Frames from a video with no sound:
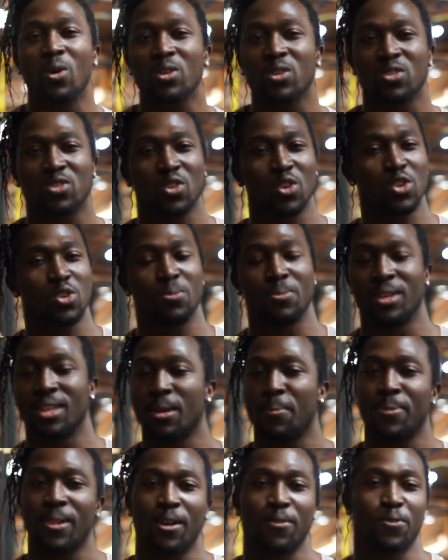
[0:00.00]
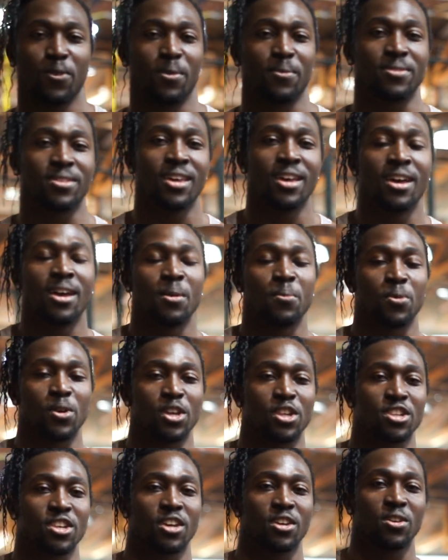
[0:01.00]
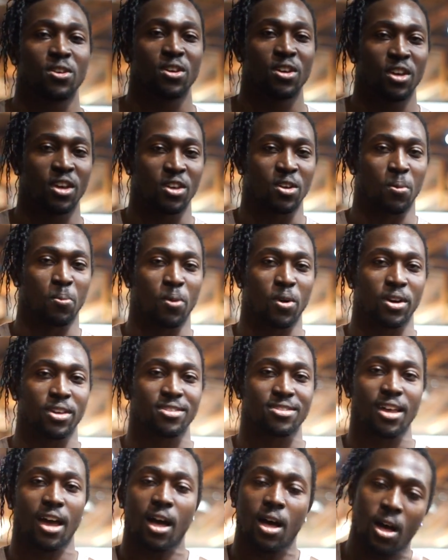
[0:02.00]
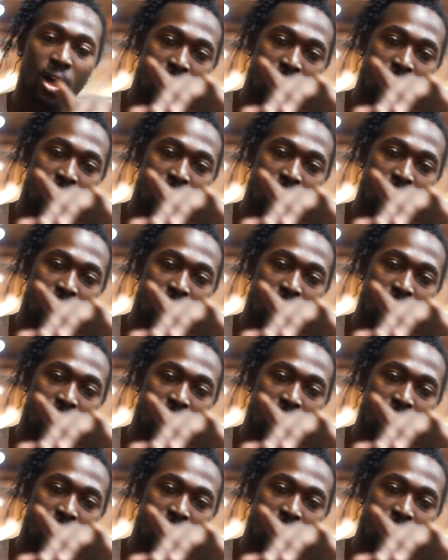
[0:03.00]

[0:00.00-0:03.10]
your social media platforms. Appreciate you. Your boy is out.